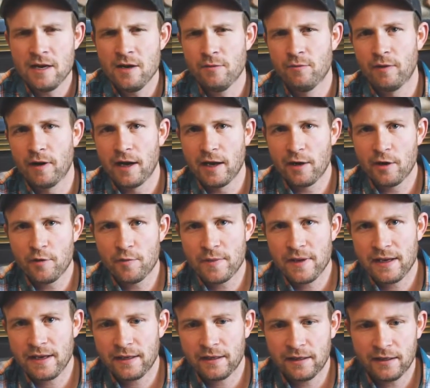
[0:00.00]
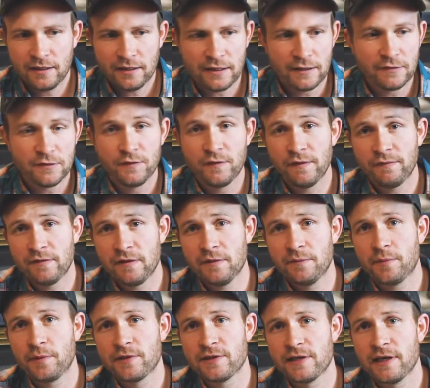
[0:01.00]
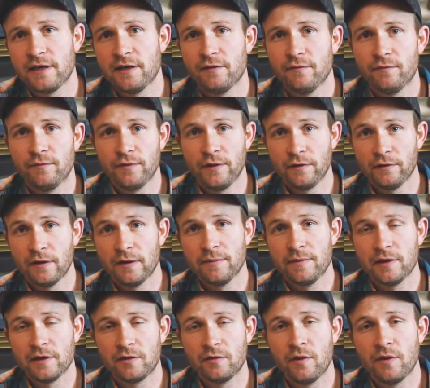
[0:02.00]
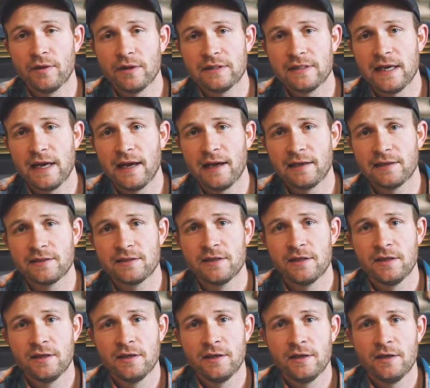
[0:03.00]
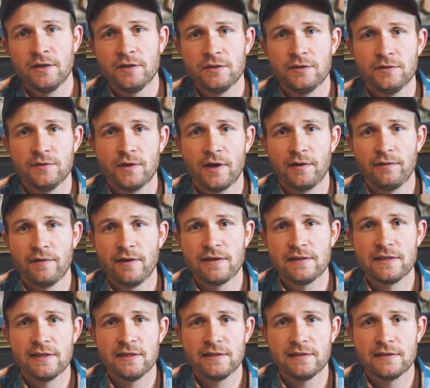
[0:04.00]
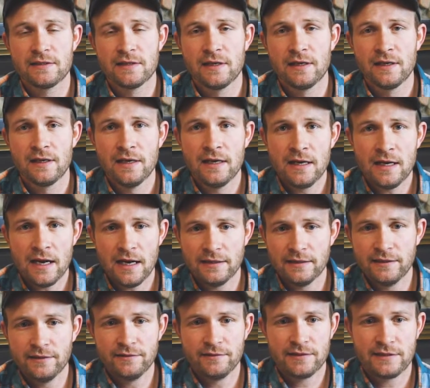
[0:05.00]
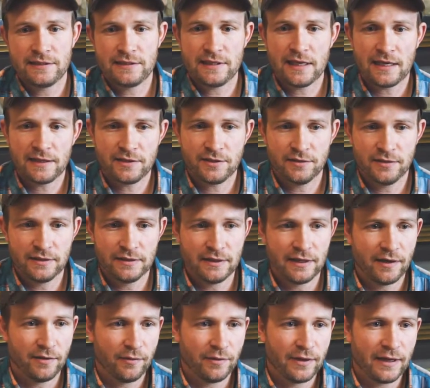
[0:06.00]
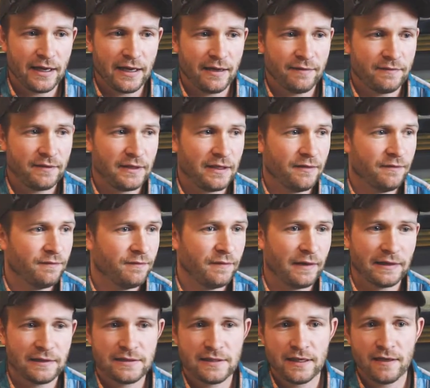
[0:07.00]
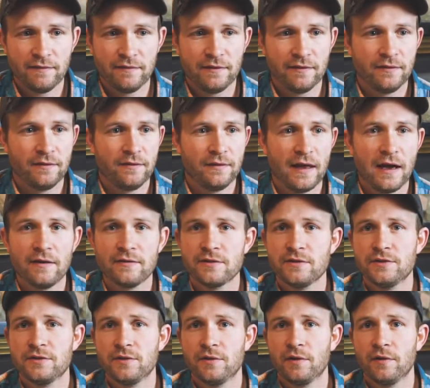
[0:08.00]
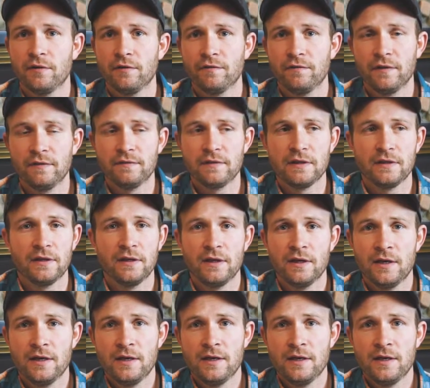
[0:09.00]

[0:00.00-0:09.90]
Wyoming gives 15% of their limited quota tags to non-residents, and then there's a statute in there where they have to give like 7,250